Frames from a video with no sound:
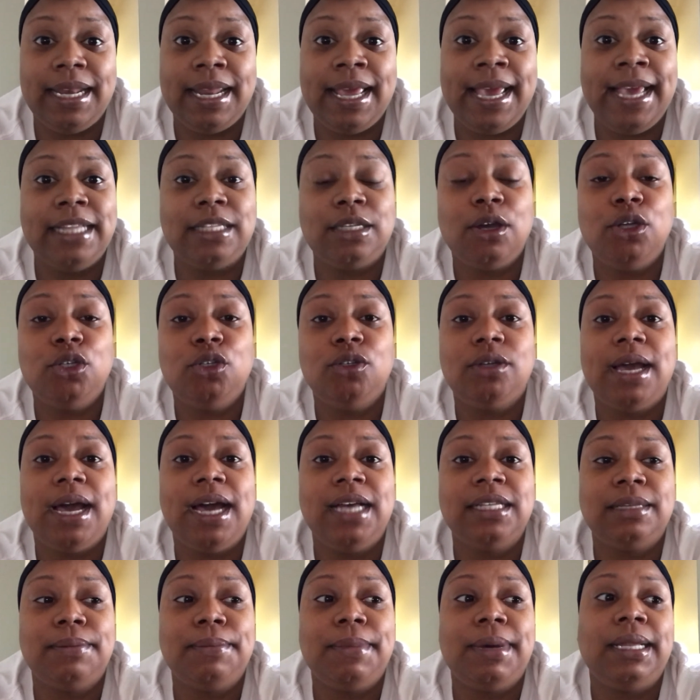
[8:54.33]
And I had told you
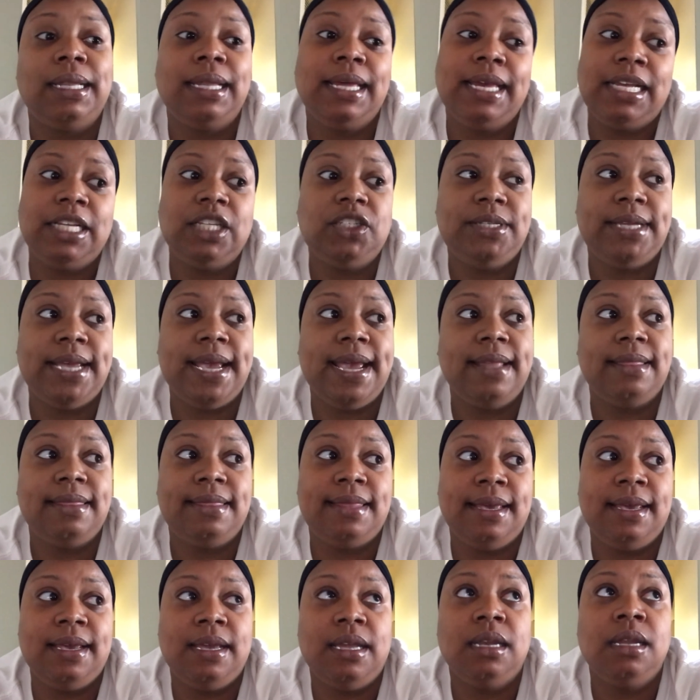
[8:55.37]
guys in my last chat
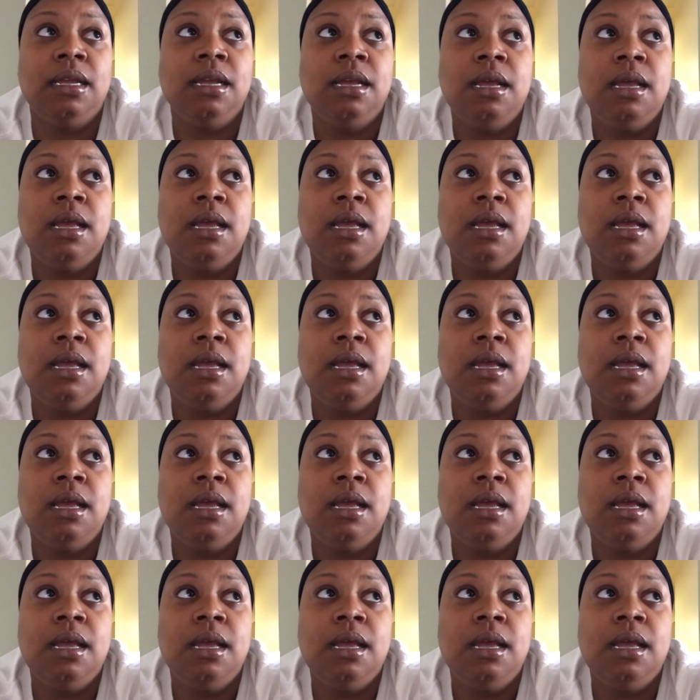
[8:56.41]
that